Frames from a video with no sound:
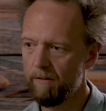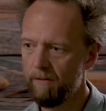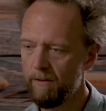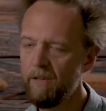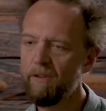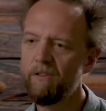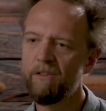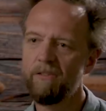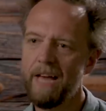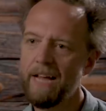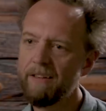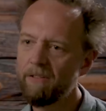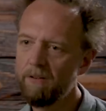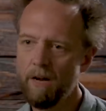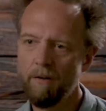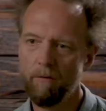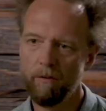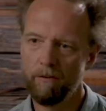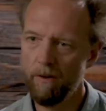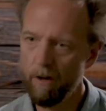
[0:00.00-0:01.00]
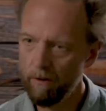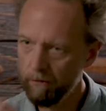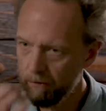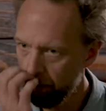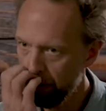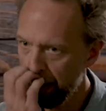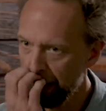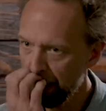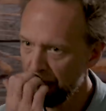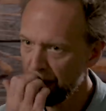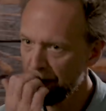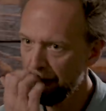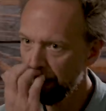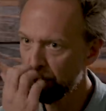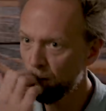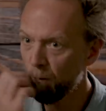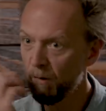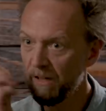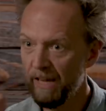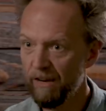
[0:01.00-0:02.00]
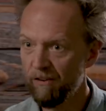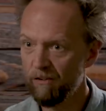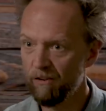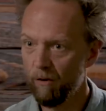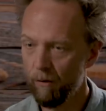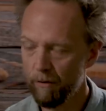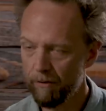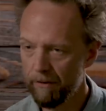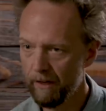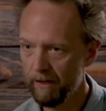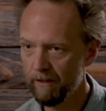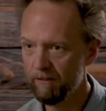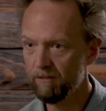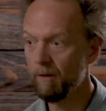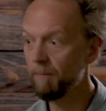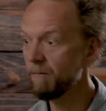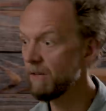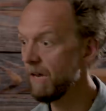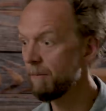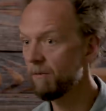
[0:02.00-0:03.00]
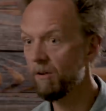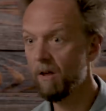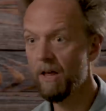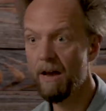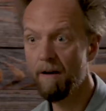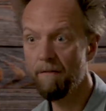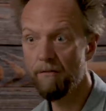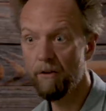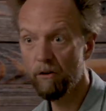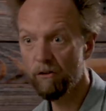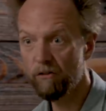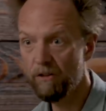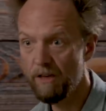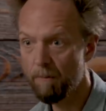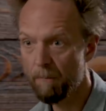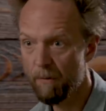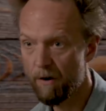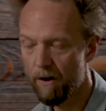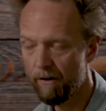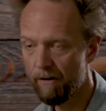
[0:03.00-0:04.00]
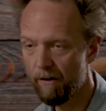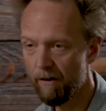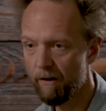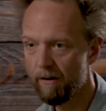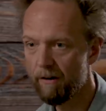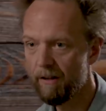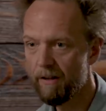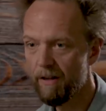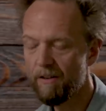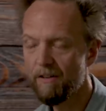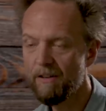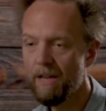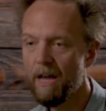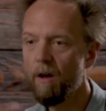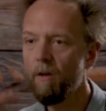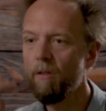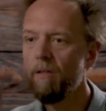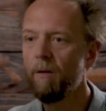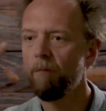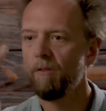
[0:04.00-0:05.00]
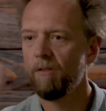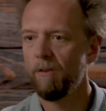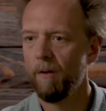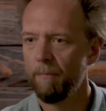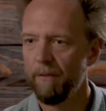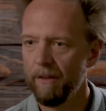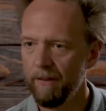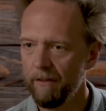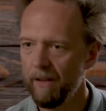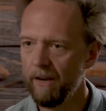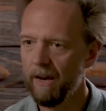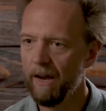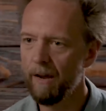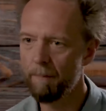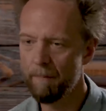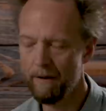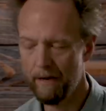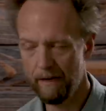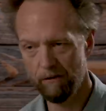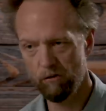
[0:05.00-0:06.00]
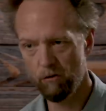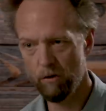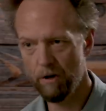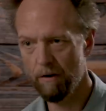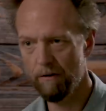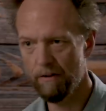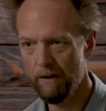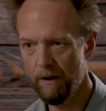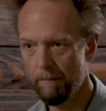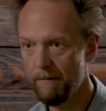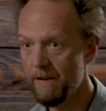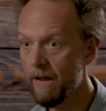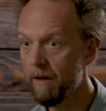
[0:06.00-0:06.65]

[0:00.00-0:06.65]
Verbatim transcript: That's not result directing, that's a relational thing. Sometimes I'll have their scene partner tell them something that I might trigger them.